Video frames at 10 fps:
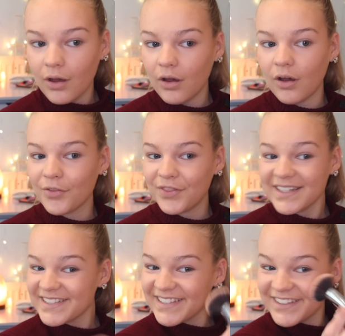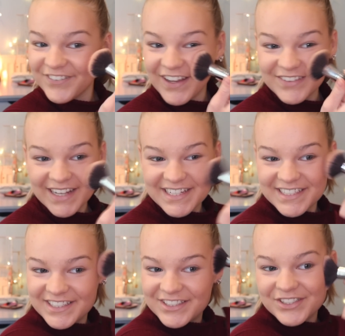Oh, this
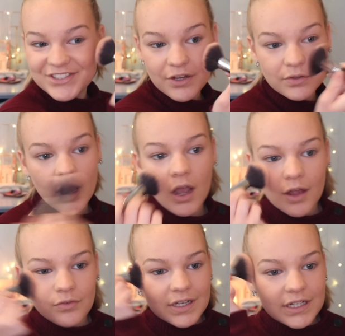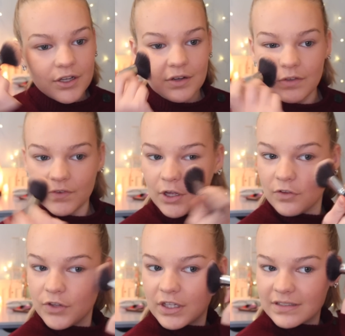foundation is just so dark. I really don't even know
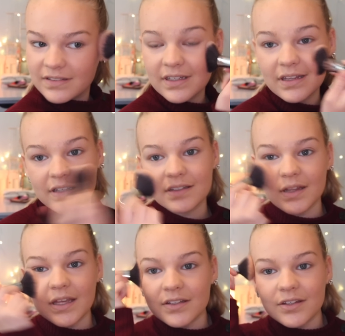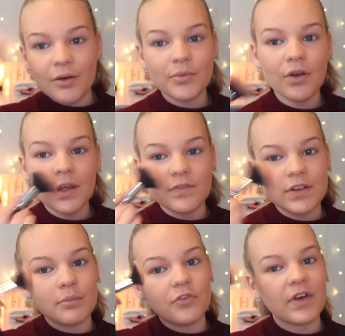if you can see these things, so I'm not giving
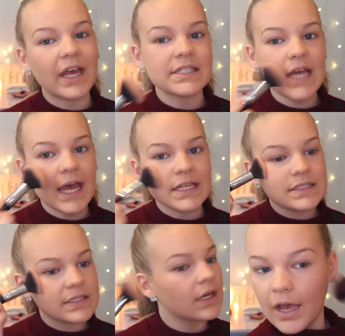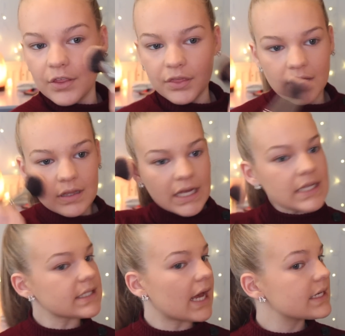them a fair test. I think
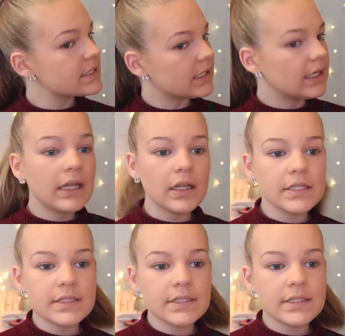that's added a little or